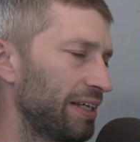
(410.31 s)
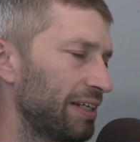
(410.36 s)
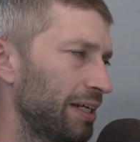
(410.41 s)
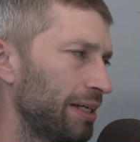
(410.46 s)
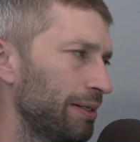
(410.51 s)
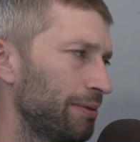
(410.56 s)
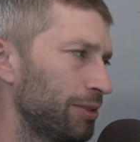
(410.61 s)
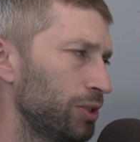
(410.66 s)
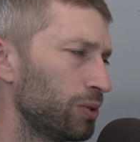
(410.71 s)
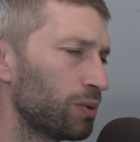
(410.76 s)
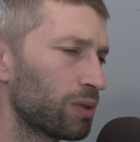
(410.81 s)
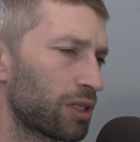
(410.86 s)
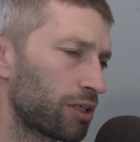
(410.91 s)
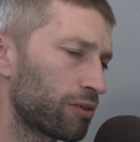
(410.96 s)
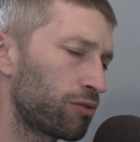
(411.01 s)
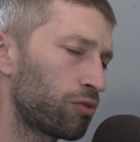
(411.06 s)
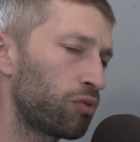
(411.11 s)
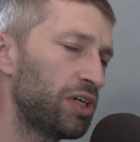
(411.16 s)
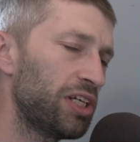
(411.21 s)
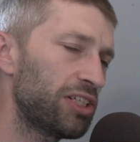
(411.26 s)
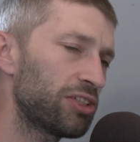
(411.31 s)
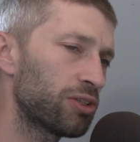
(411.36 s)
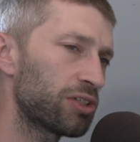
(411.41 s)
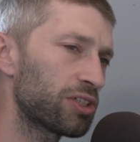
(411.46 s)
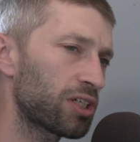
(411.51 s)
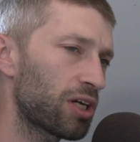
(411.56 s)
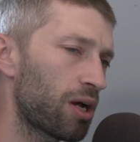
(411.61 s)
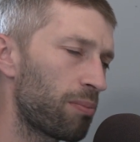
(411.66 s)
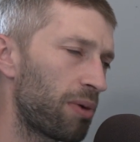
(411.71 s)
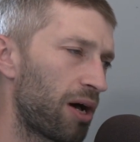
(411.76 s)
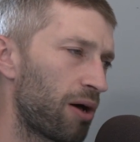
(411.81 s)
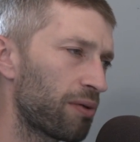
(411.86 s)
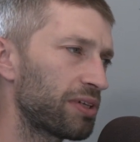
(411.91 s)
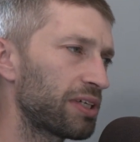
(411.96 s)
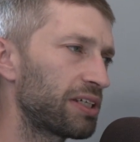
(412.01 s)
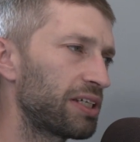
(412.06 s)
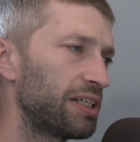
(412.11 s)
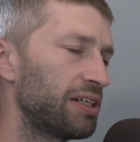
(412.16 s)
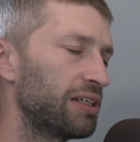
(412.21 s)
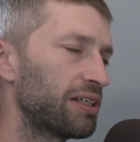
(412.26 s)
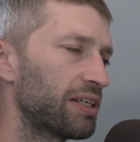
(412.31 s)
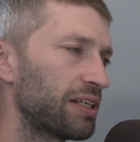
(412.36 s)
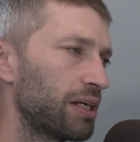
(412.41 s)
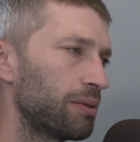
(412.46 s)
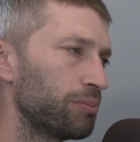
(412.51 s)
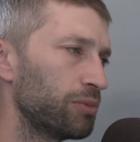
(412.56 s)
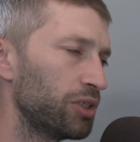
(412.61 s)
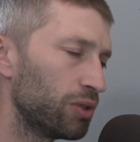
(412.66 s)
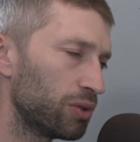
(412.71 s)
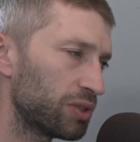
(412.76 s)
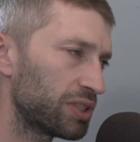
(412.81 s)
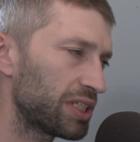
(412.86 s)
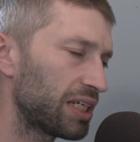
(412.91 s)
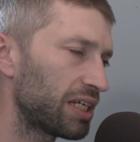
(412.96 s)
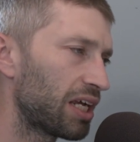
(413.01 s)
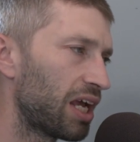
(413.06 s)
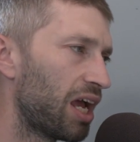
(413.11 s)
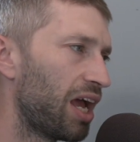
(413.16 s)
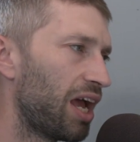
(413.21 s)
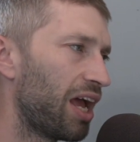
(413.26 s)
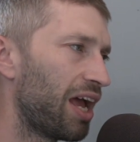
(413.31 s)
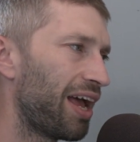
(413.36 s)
and I do a lot of research about the gear that I'm using,